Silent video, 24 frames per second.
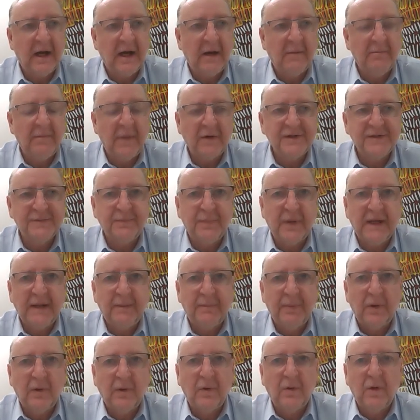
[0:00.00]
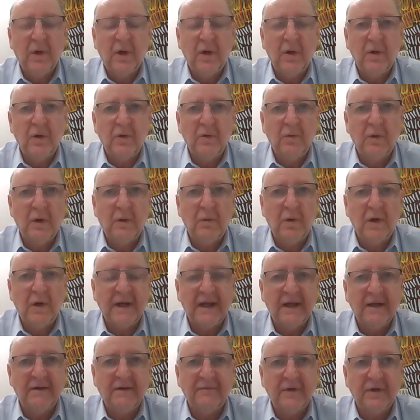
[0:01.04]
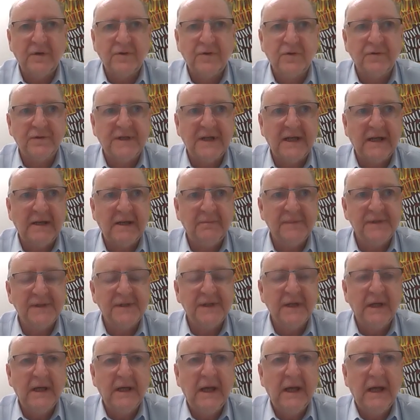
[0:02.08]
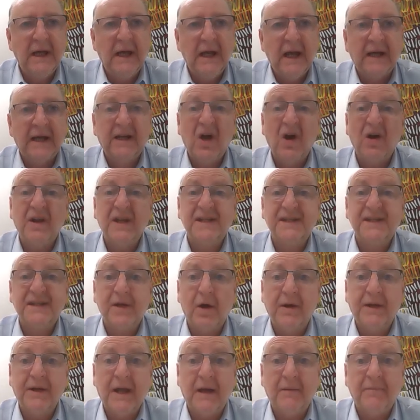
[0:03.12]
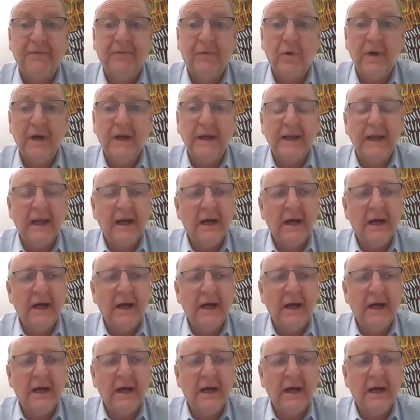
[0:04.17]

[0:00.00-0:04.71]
most people who were working in virtual teams had kind of signed up for it,